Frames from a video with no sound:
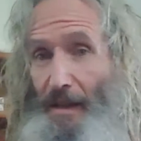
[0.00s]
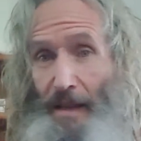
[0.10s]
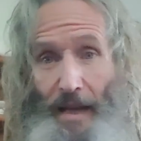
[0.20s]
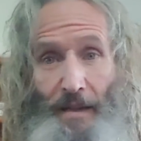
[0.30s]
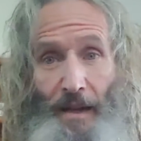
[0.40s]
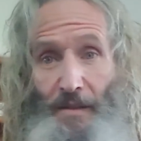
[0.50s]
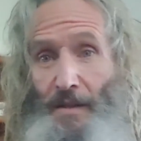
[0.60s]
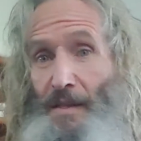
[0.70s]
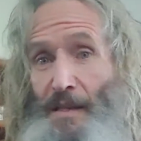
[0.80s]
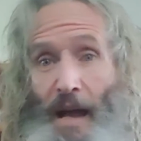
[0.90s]
That
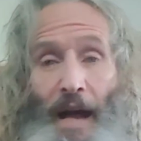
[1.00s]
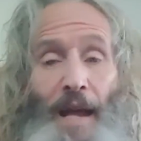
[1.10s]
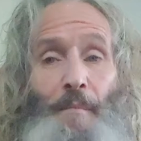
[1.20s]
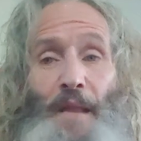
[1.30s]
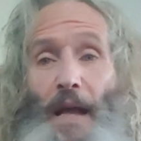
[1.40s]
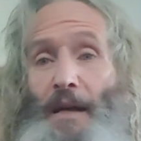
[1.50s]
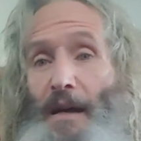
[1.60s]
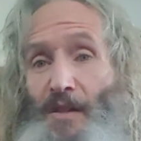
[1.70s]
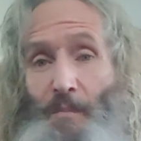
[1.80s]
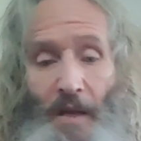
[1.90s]
costs time, that
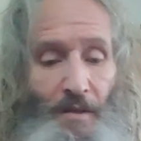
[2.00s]
costs